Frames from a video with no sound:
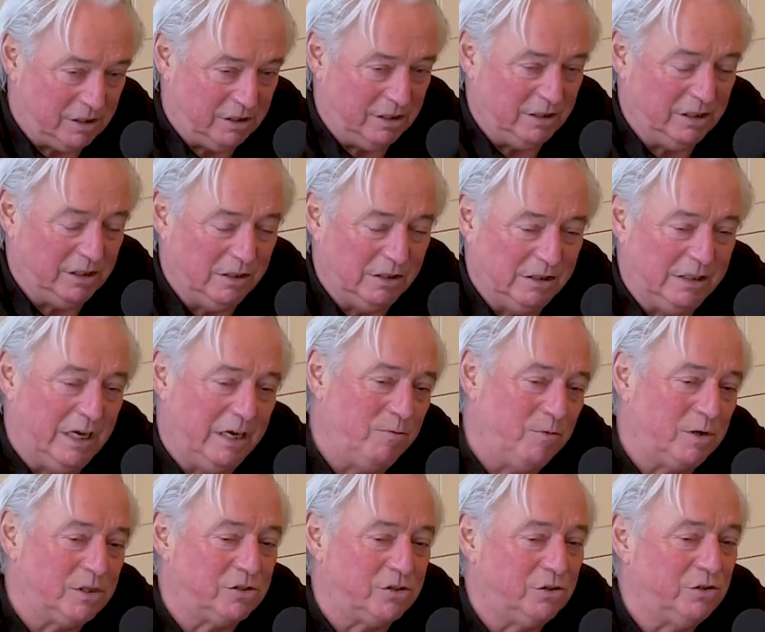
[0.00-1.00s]
They
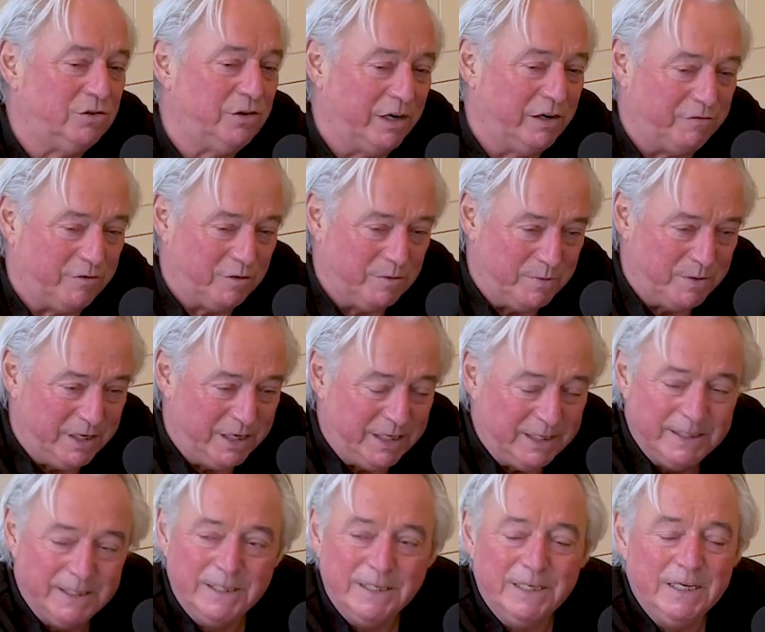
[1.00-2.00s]
were touring for me
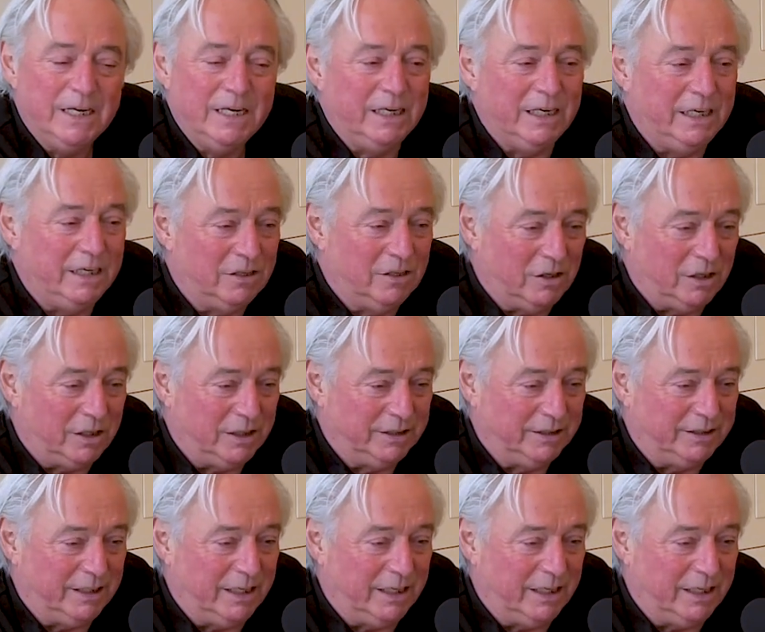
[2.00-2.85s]
in Holland.